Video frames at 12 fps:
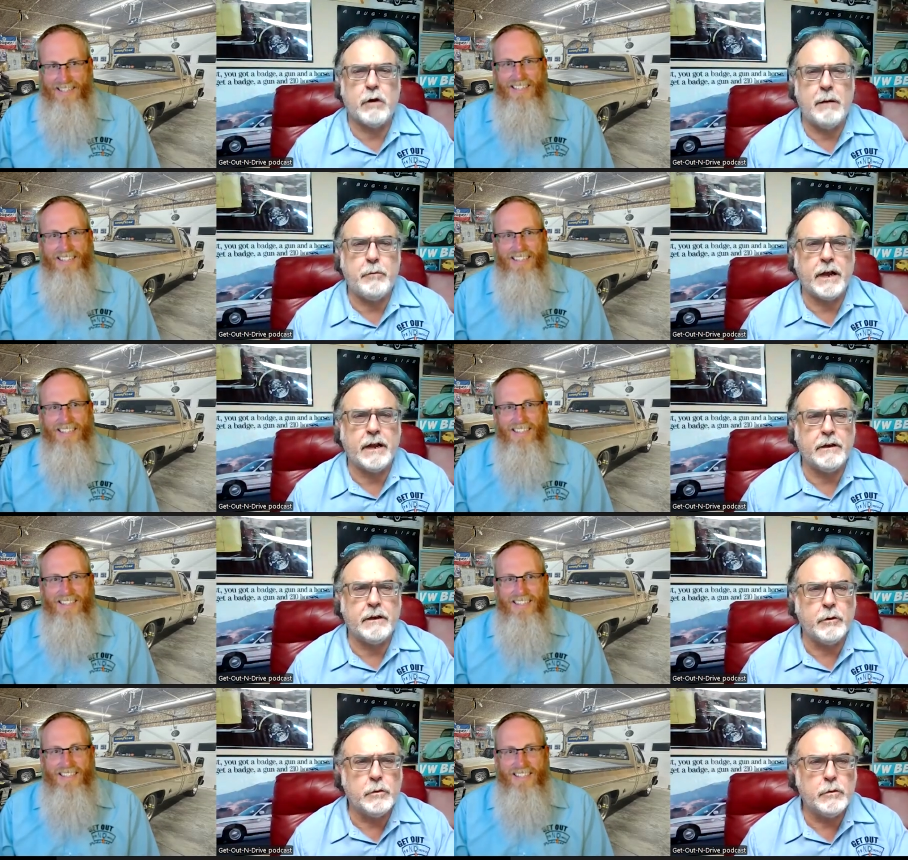Speaker 1: of crap we got to
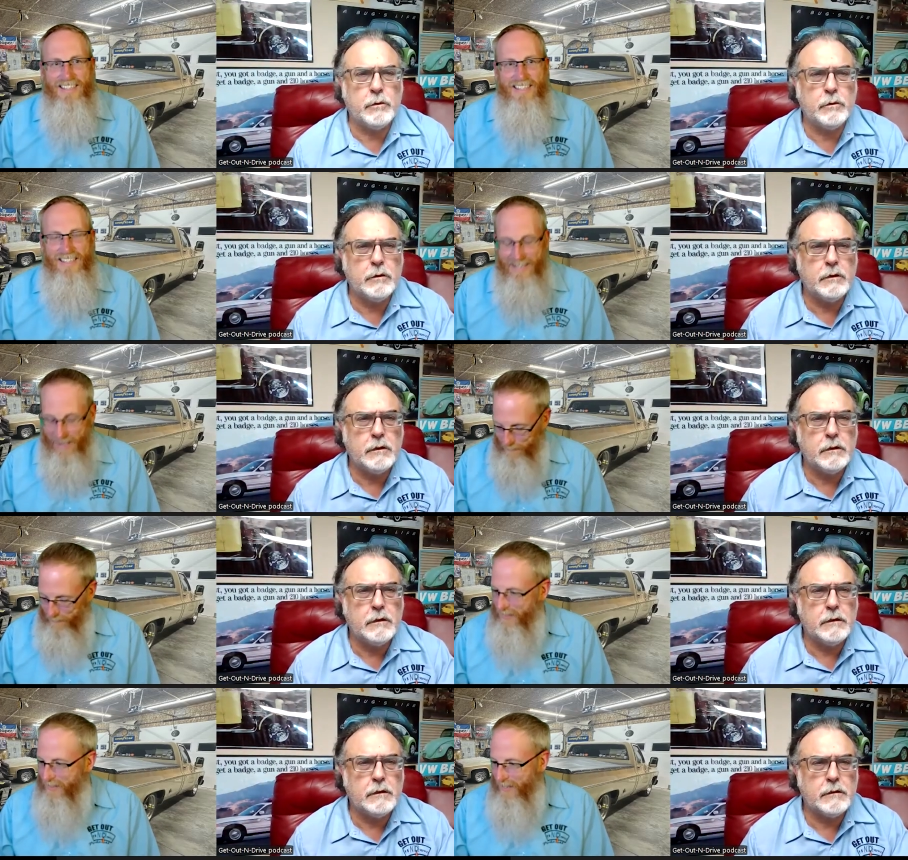do.
Speaker 2: Yep.
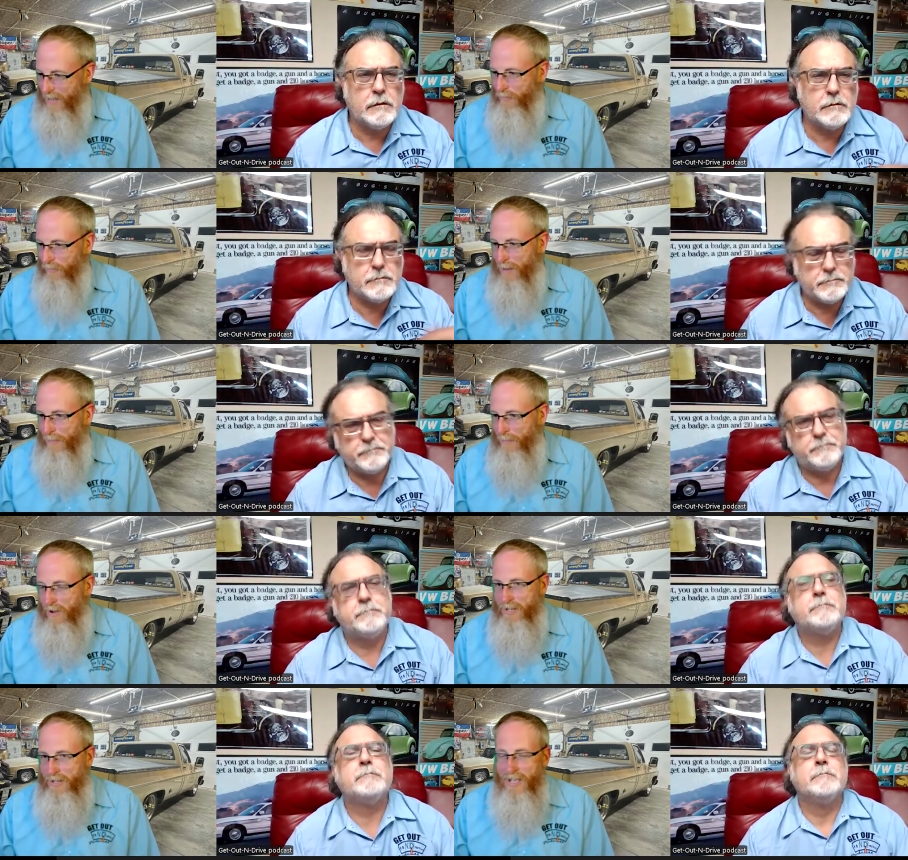Coming right up upon
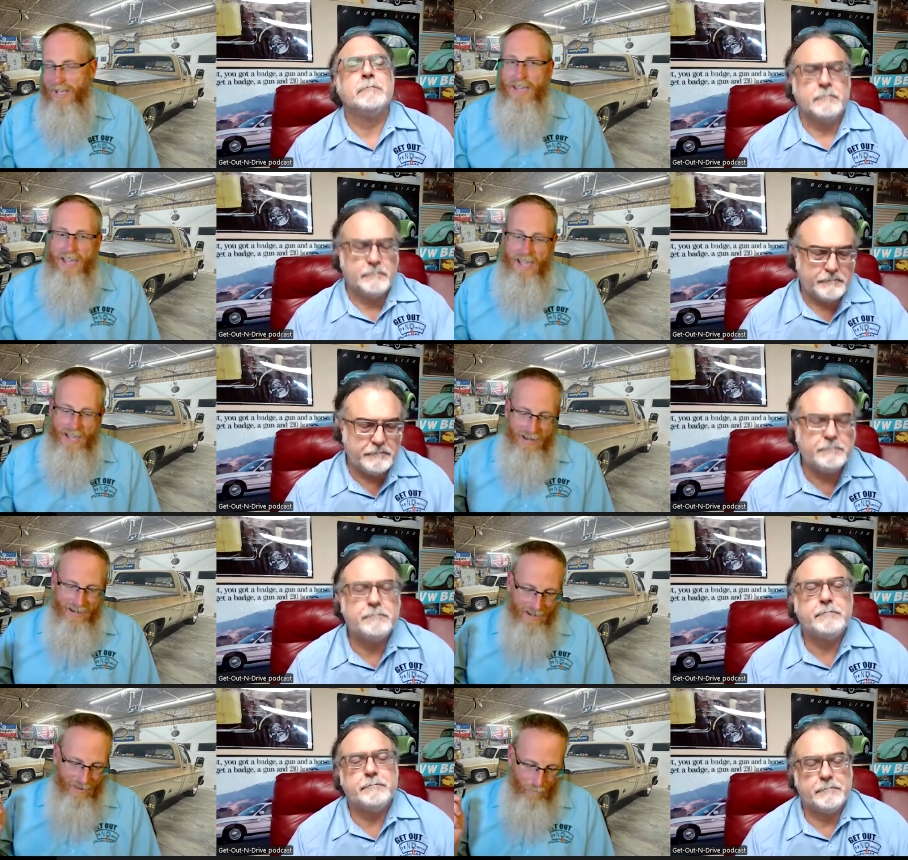us. And
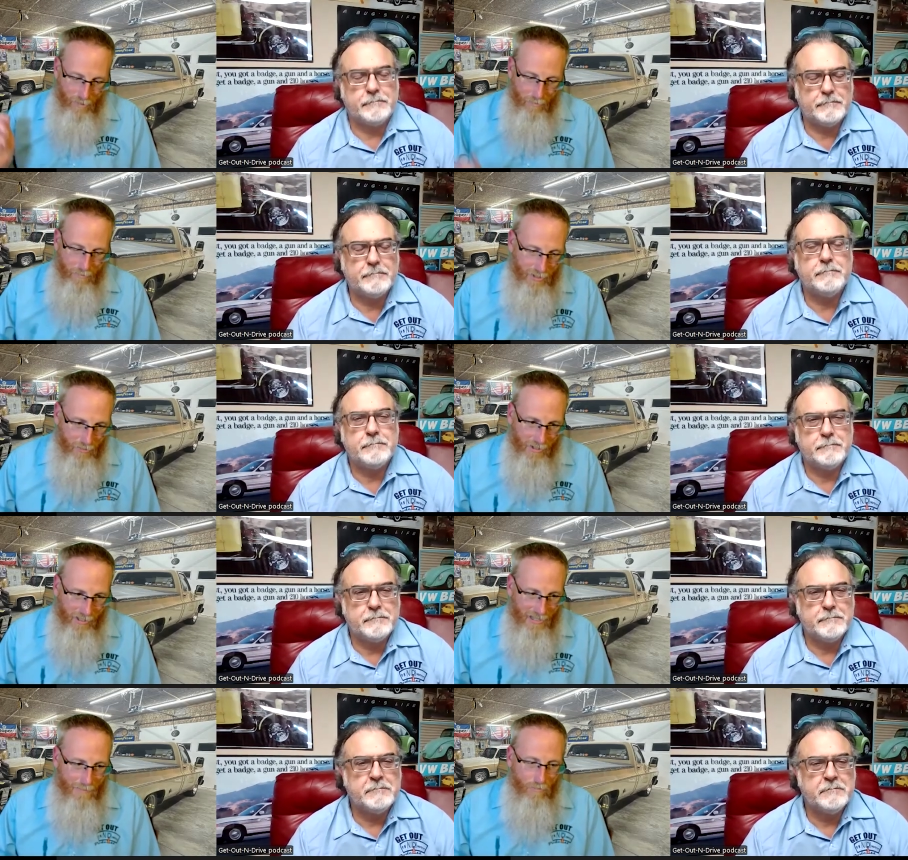uh, we'll be doing a
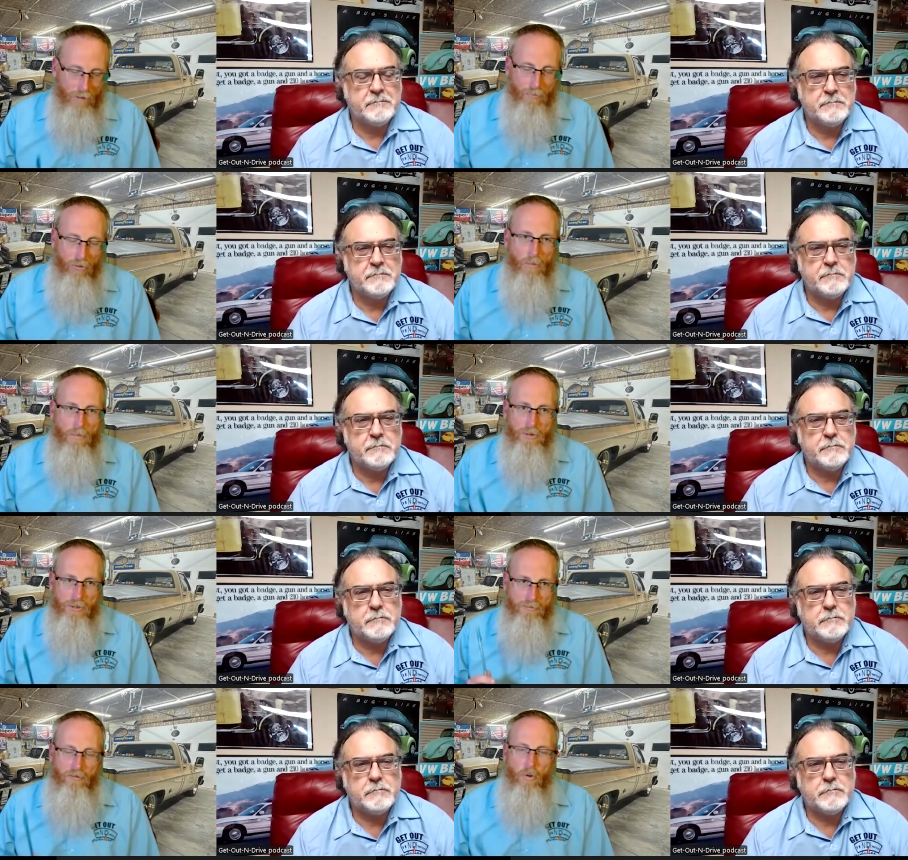lot more promos
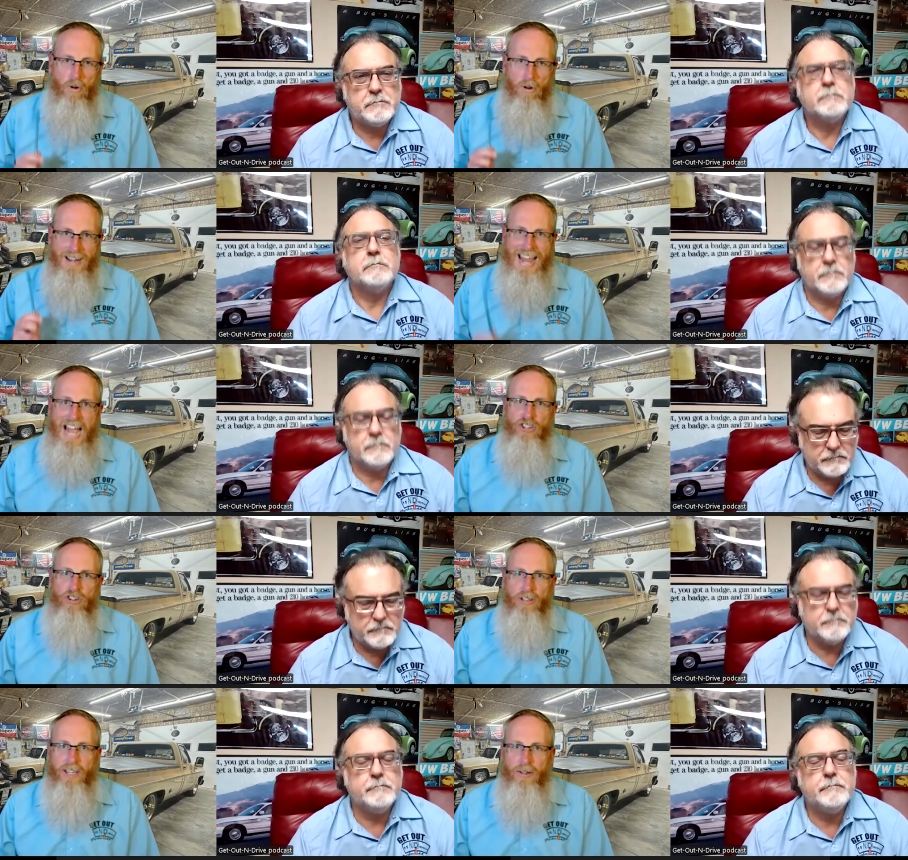for National
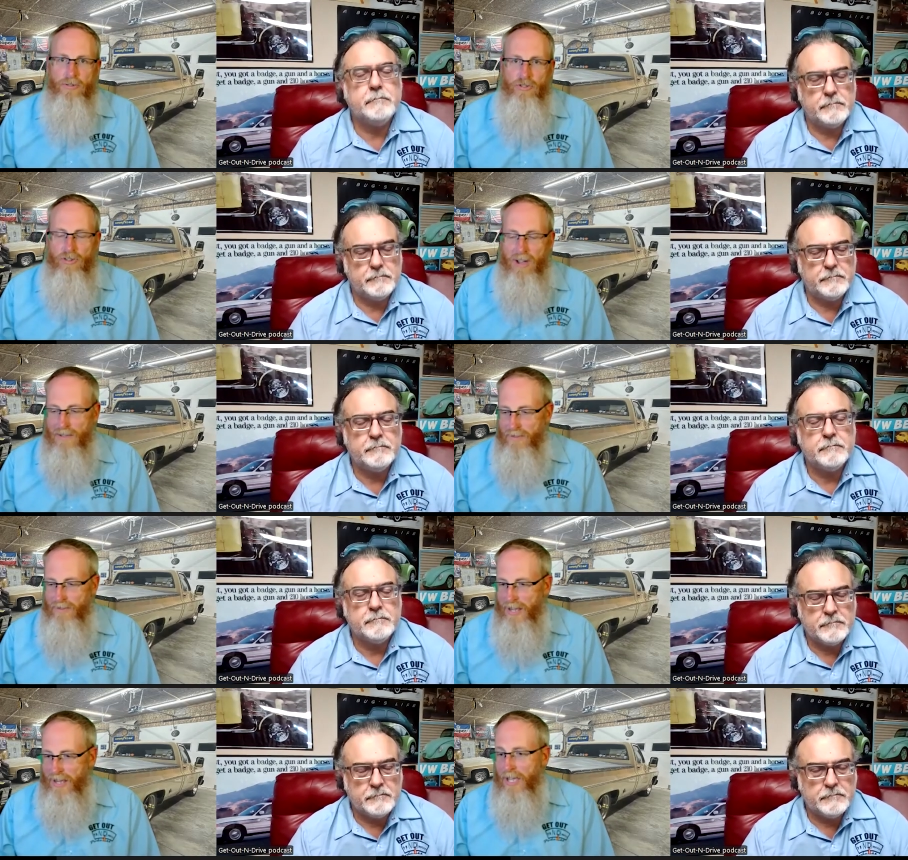Get Out and Drive
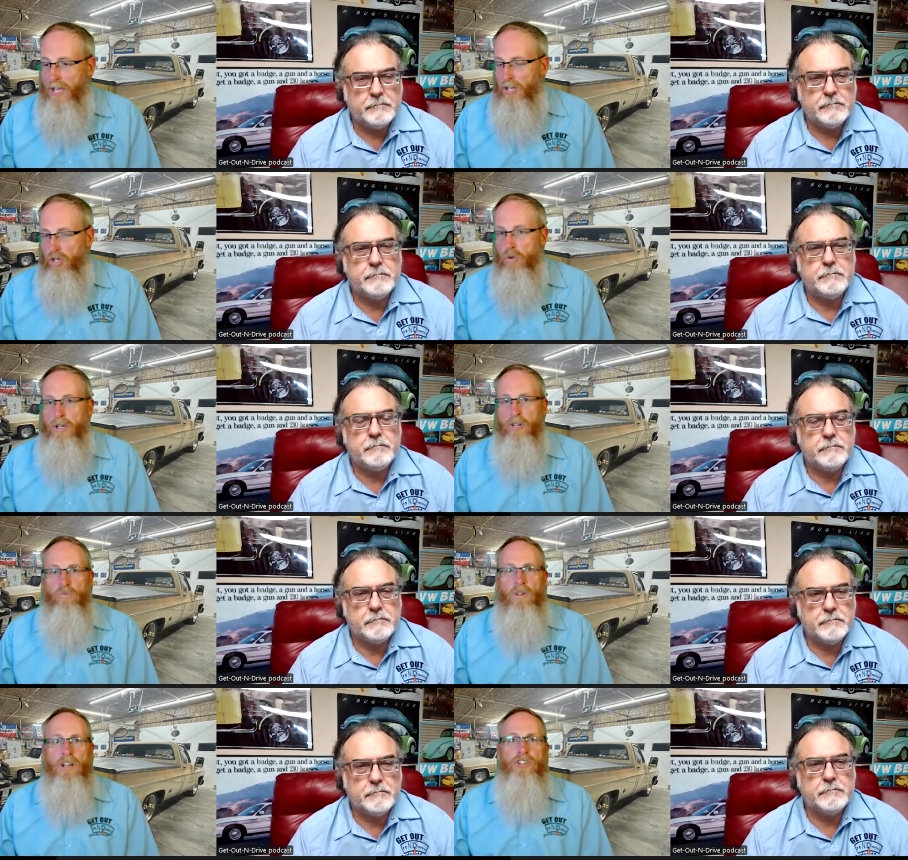Day. You can
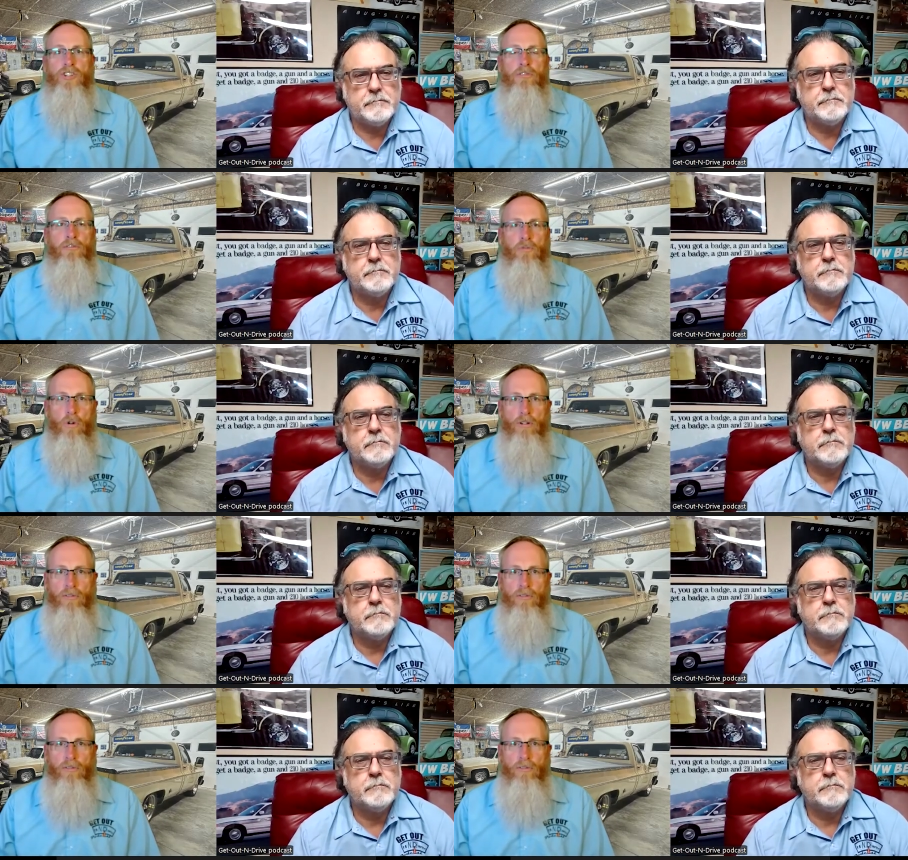register for